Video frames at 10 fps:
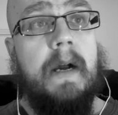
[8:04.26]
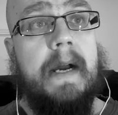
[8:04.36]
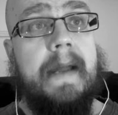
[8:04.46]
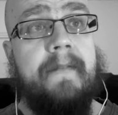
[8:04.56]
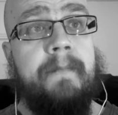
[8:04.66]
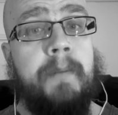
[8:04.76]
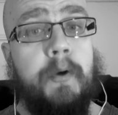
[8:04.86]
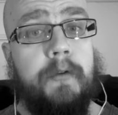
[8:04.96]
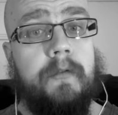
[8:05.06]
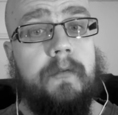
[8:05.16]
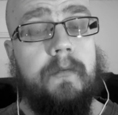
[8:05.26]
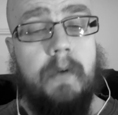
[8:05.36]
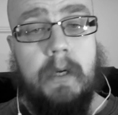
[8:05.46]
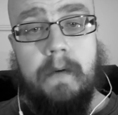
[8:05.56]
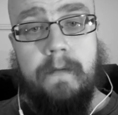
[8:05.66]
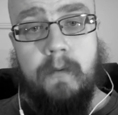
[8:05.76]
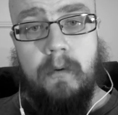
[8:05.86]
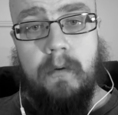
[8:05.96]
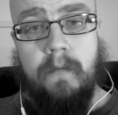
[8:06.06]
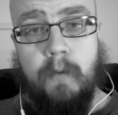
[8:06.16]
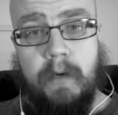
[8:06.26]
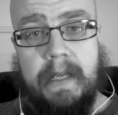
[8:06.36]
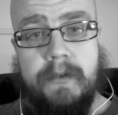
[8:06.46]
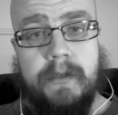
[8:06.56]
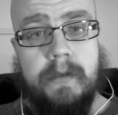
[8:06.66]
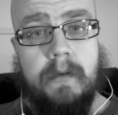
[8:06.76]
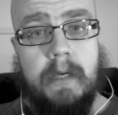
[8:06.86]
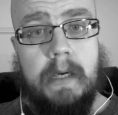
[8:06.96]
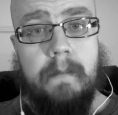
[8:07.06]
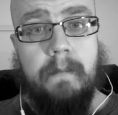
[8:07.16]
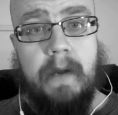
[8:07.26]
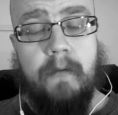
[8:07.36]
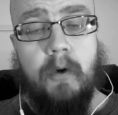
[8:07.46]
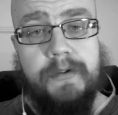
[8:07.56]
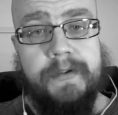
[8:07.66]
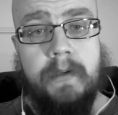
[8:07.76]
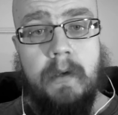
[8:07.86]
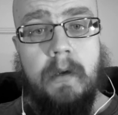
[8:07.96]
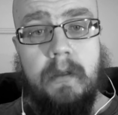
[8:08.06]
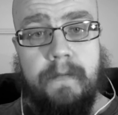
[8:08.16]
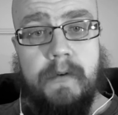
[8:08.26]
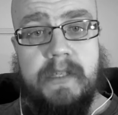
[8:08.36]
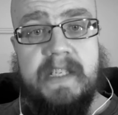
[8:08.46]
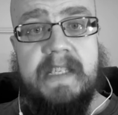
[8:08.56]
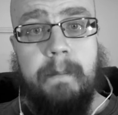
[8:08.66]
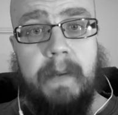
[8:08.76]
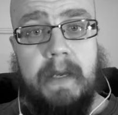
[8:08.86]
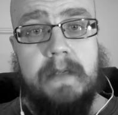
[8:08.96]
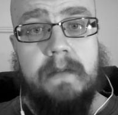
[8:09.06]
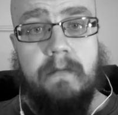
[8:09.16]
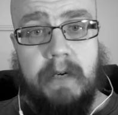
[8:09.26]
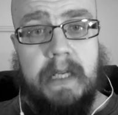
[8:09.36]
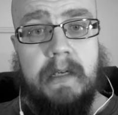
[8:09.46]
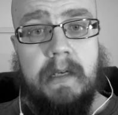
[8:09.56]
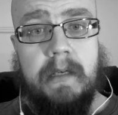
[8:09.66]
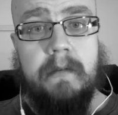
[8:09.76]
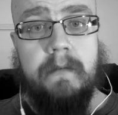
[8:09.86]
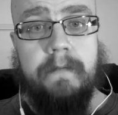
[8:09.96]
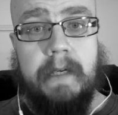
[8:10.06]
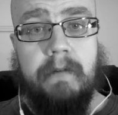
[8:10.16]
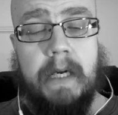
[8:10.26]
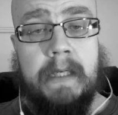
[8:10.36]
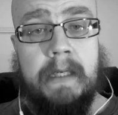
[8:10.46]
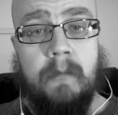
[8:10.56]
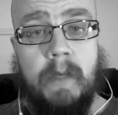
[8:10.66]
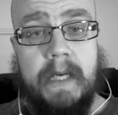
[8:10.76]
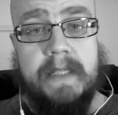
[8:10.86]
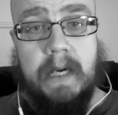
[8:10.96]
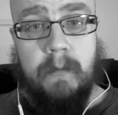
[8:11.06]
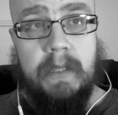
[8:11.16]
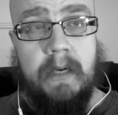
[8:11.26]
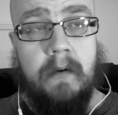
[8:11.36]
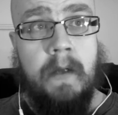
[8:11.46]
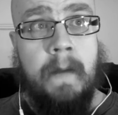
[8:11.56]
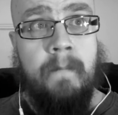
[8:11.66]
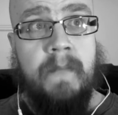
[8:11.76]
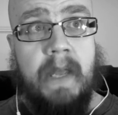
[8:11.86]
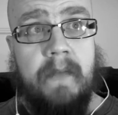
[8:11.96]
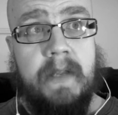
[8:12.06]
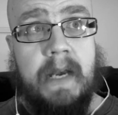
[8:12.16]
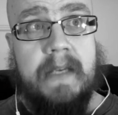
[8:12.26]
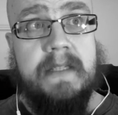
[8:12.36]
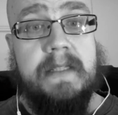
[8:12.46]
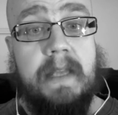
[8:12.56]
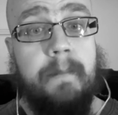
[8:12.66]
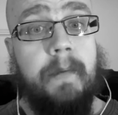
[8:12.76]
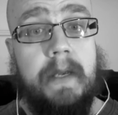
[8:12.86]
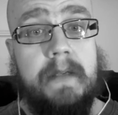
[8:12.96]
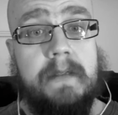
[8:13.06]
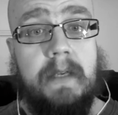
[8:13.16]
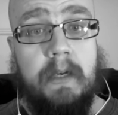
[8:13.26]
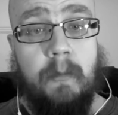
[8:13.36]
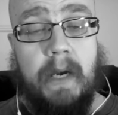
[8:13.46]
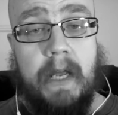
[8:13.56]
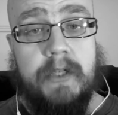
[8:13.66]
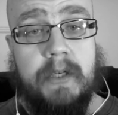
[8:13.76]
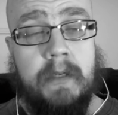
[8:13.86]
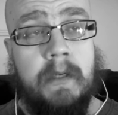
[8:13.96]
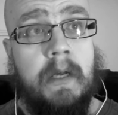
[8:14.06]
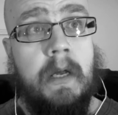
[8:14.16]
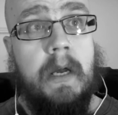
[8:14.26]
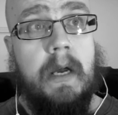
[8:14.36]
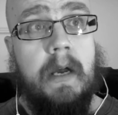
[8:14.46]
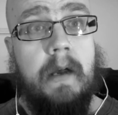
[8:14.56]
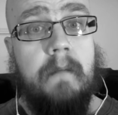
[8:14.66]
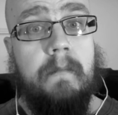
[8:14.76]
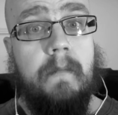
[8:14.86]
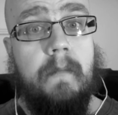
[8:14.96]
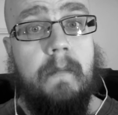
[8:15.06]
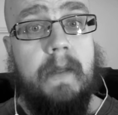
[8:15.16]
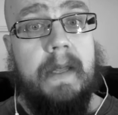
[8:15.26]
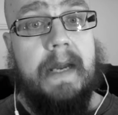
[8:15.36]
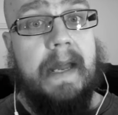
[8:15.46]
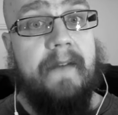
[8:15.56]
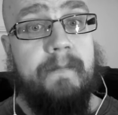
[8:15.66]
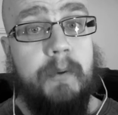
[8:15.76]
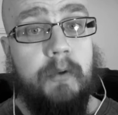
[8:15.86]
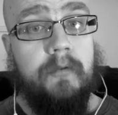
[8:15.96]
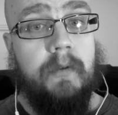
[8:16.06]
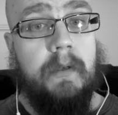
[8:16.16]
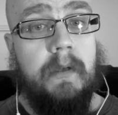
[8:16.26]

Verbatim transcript: I have put uh, for for each, uh, of course, the first step is recon, figuring out what is out there, and the next step is enumeration. Uh, and I have put